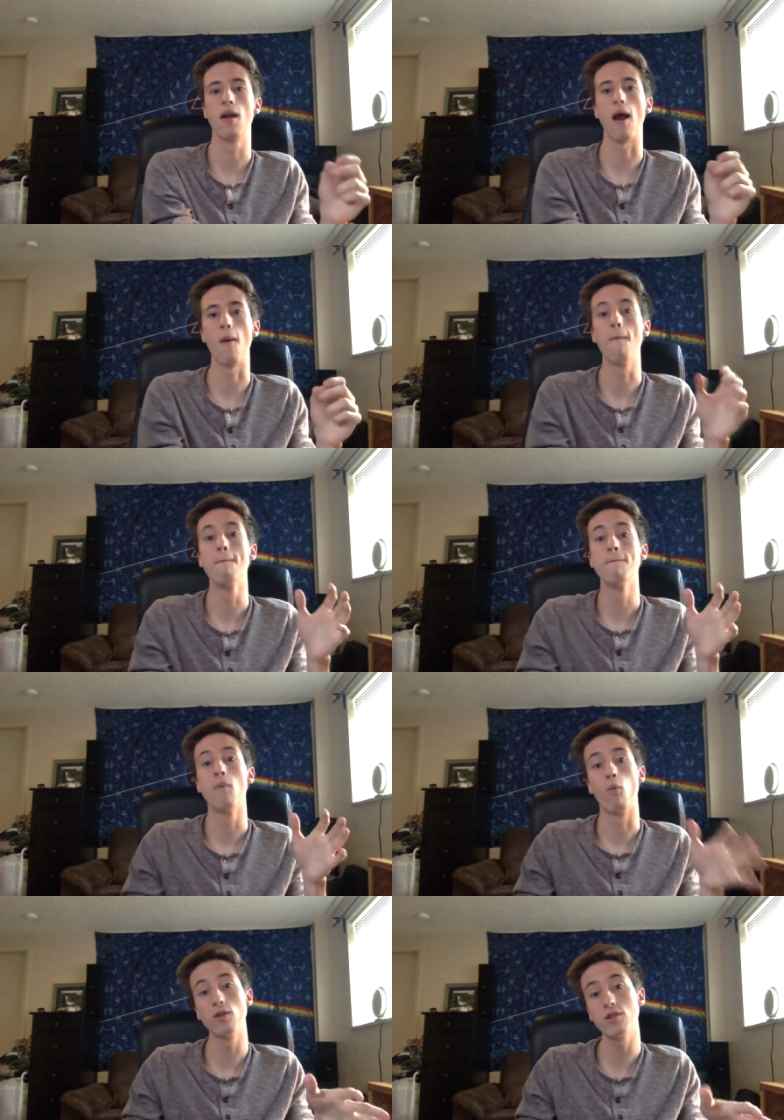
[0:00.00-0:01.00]
Now,
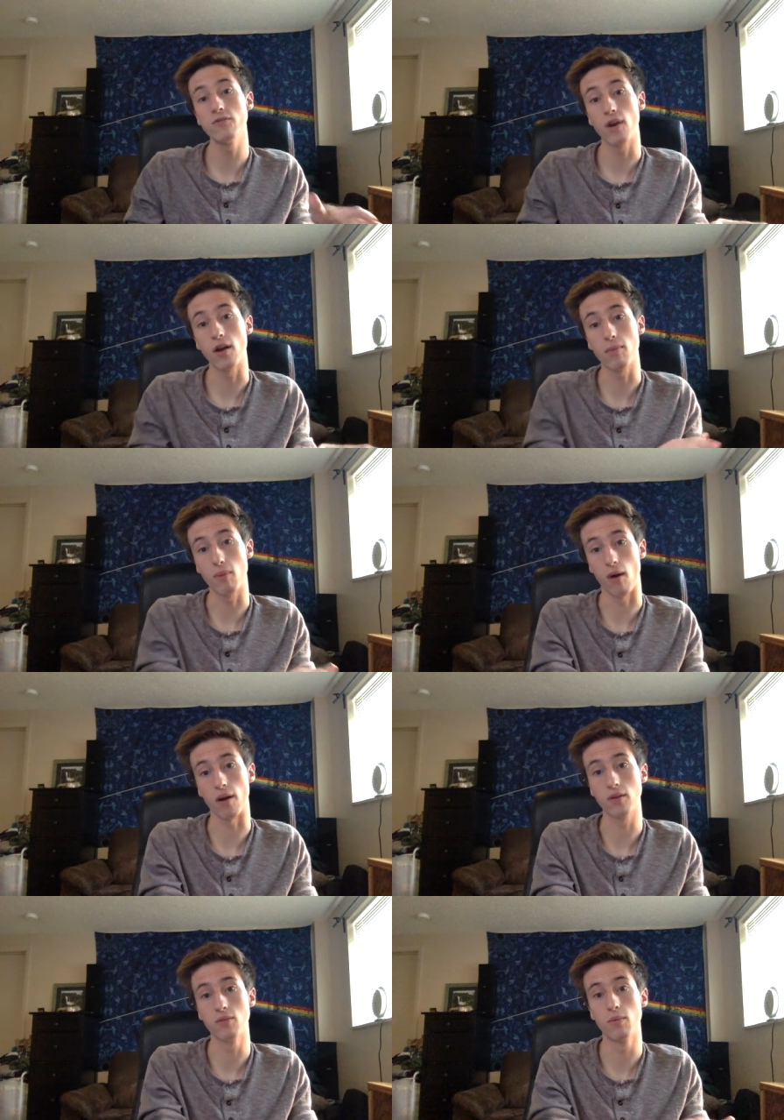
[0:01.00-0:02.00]
once you find a
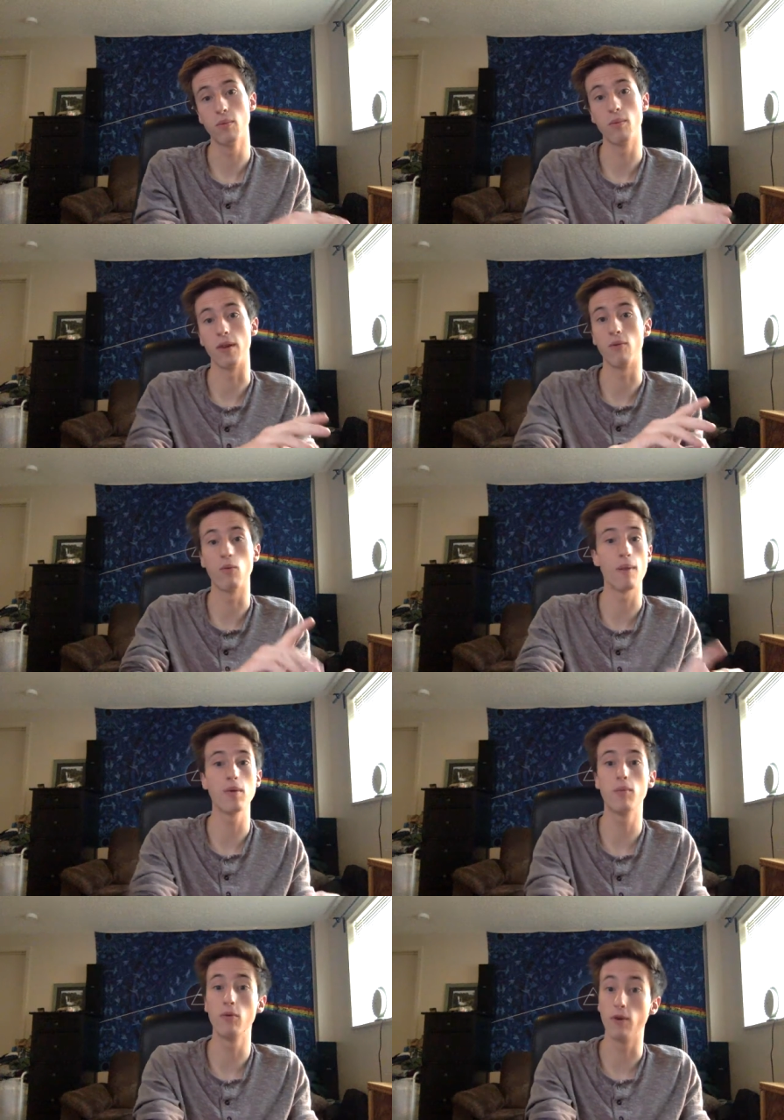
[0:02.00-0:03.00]
product with
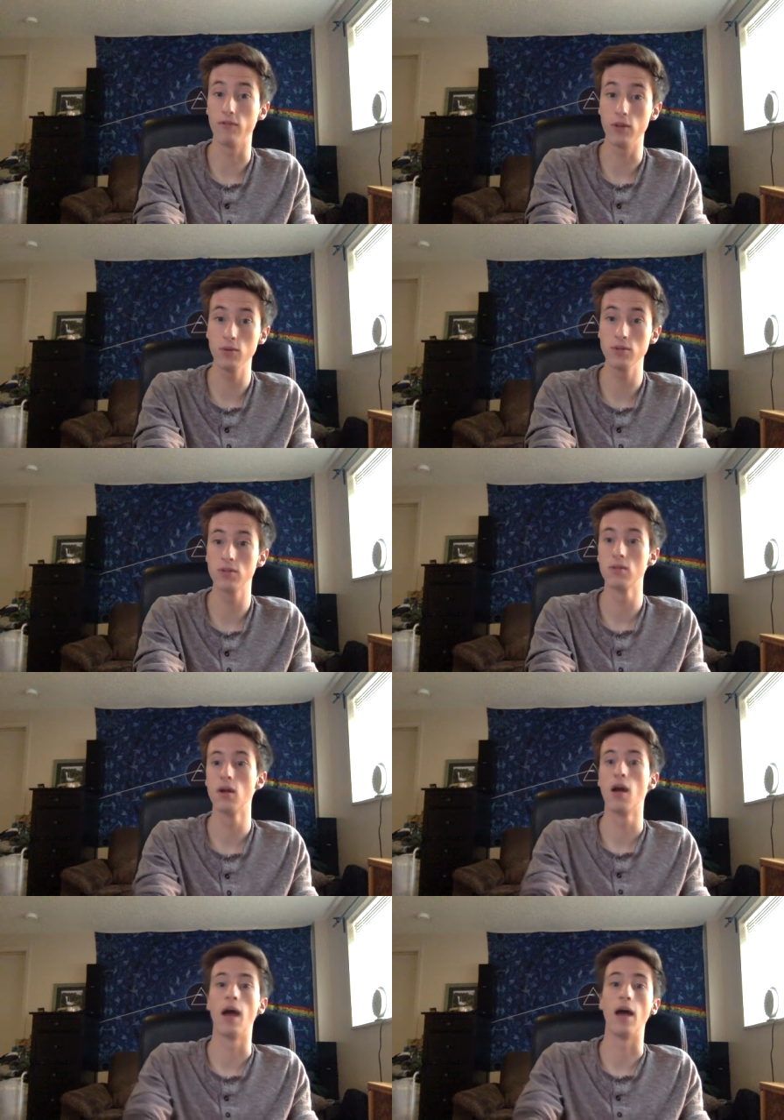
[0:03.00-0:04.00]
reputable reviews
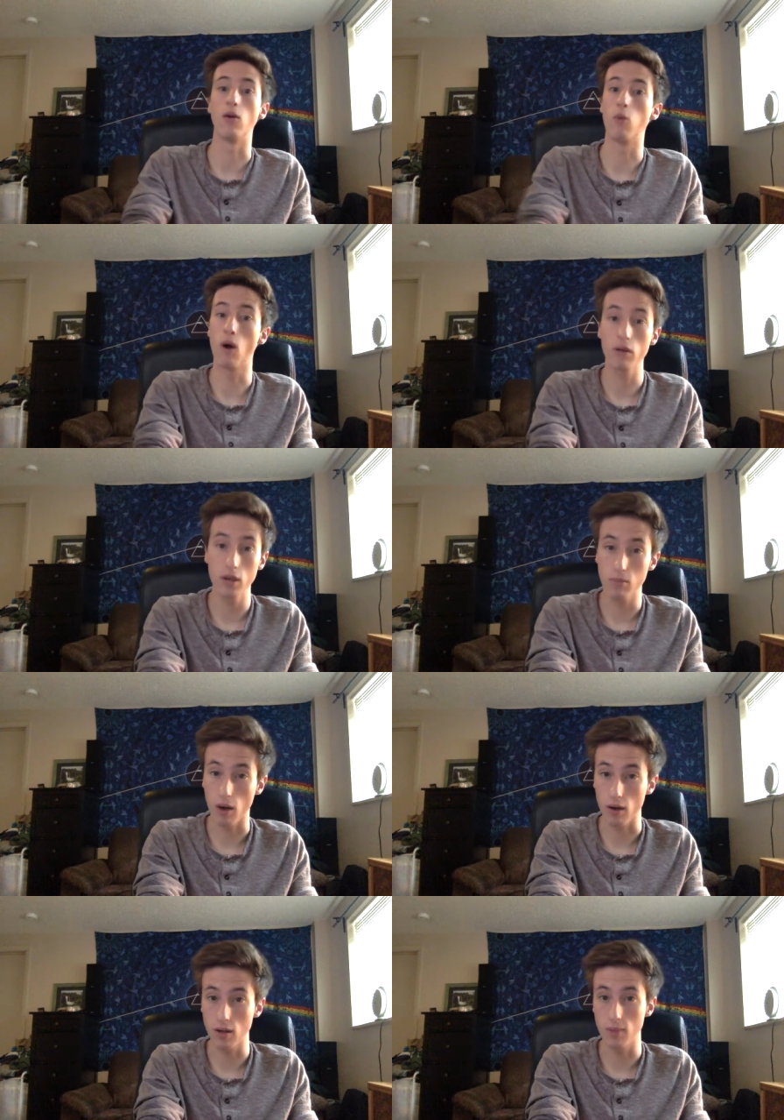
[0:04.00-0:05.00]
and quality
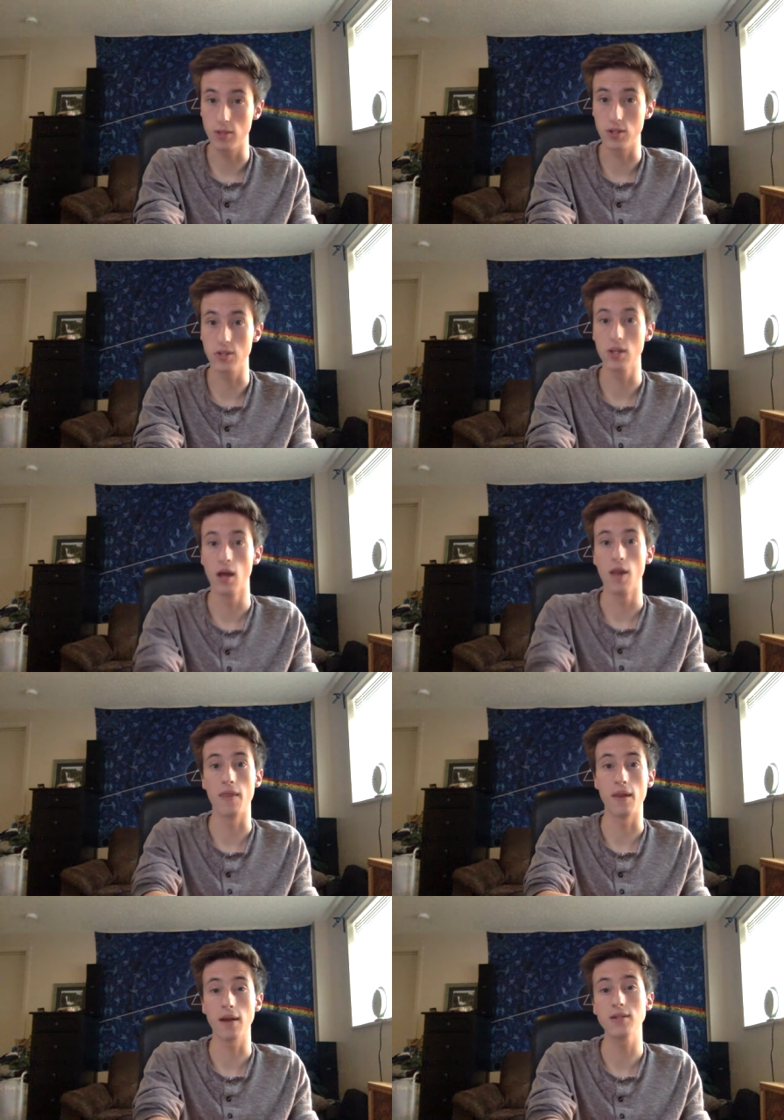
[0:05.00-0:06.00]
product images,
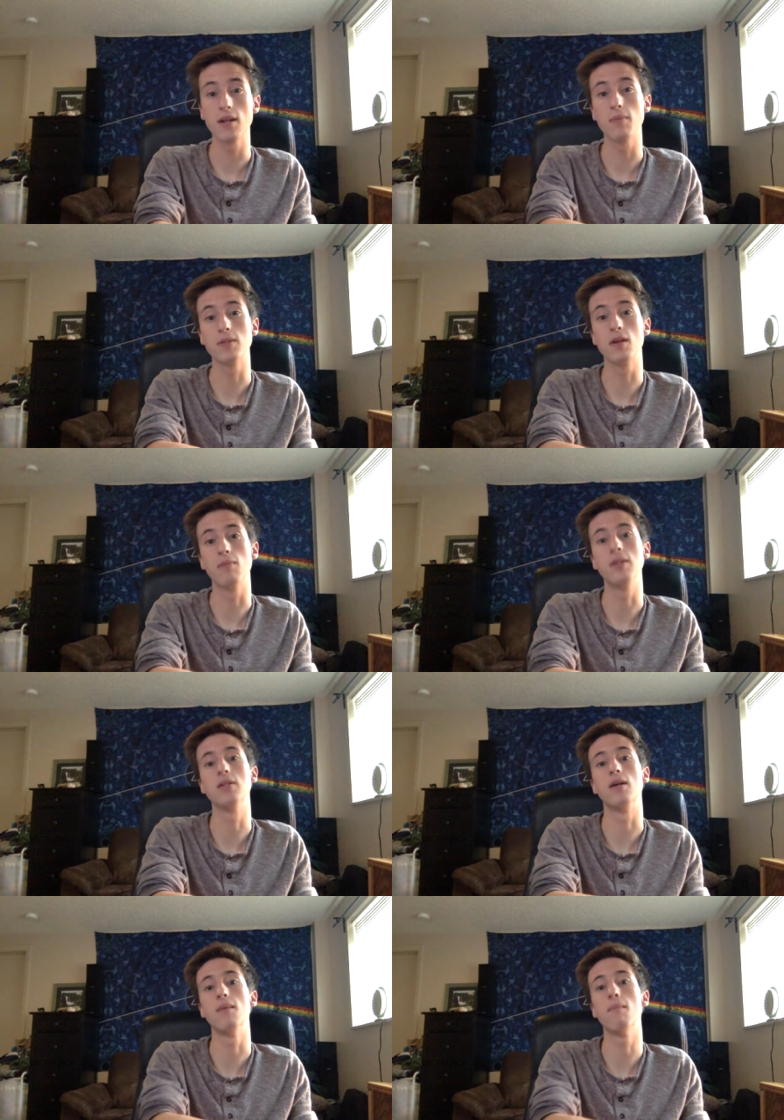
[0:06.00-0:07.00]
the next step is going to be
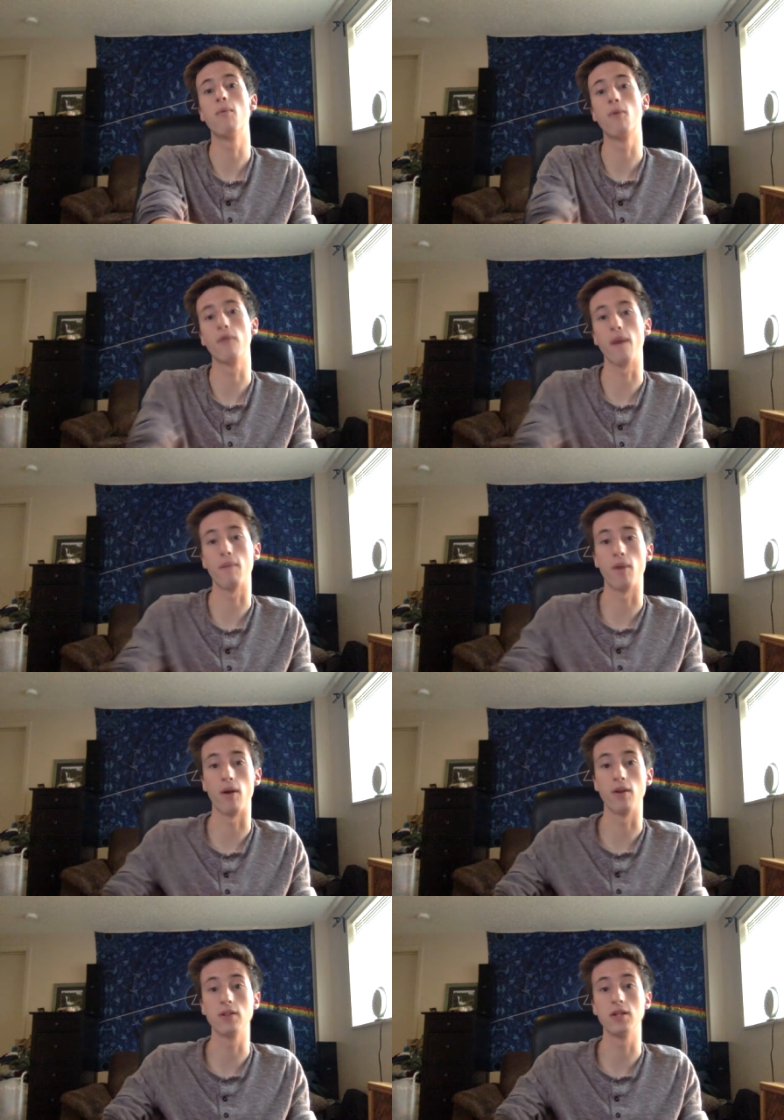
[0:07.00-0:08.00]
to import that
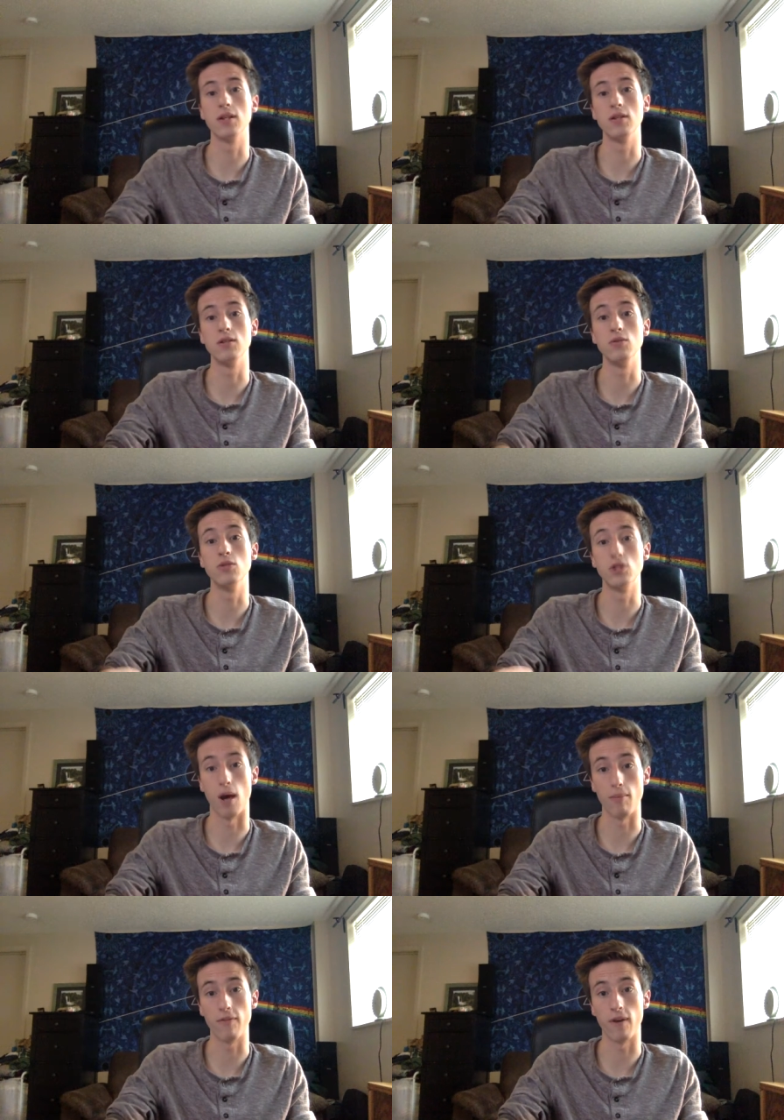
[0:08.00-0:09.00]
product into
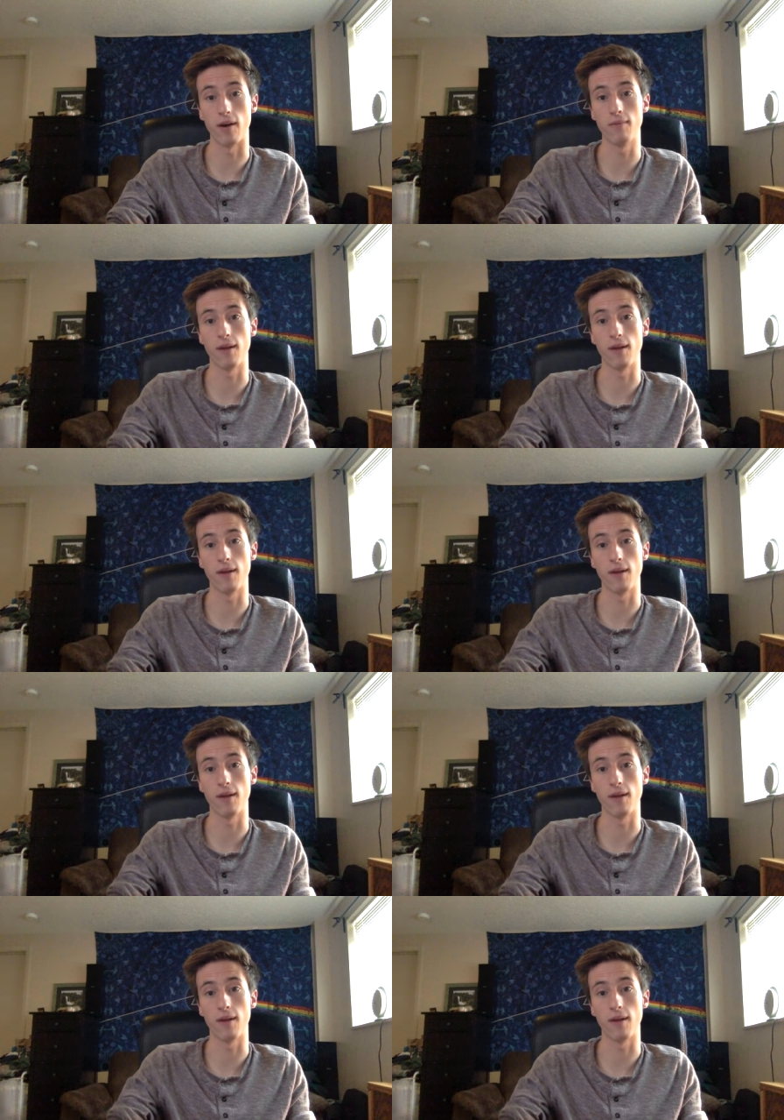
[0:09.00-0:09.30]
Shopify.